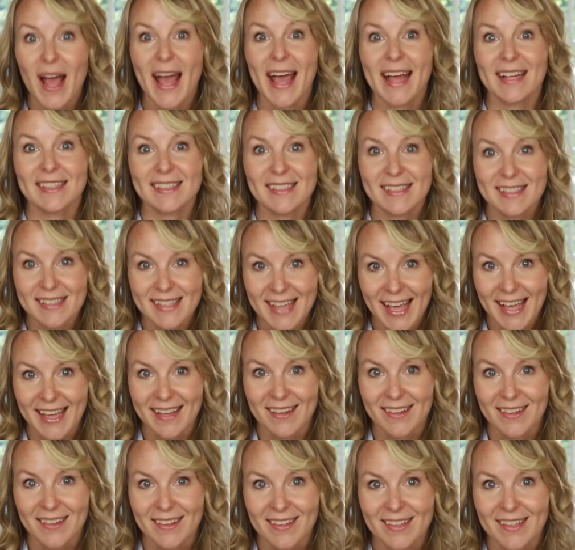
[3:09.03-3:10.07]
and
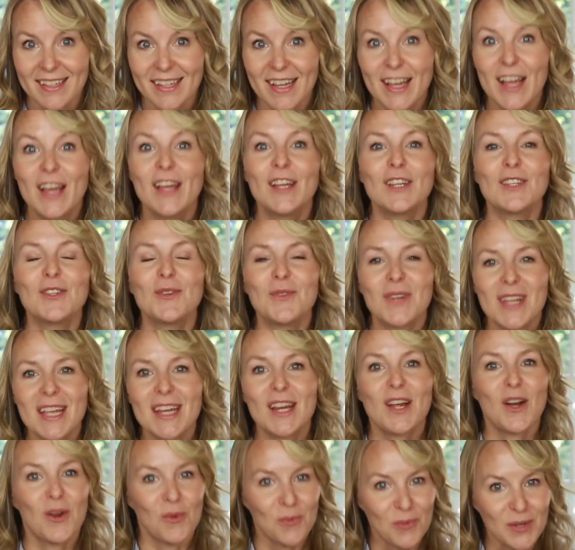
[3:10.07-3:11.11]
scale, you need
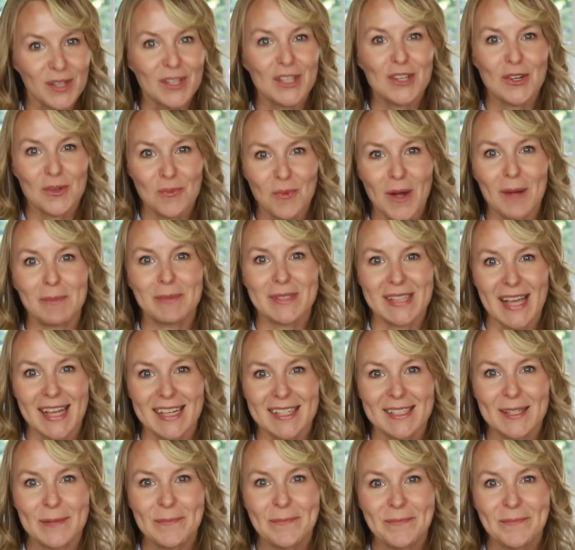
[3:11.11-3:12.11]
a really good website.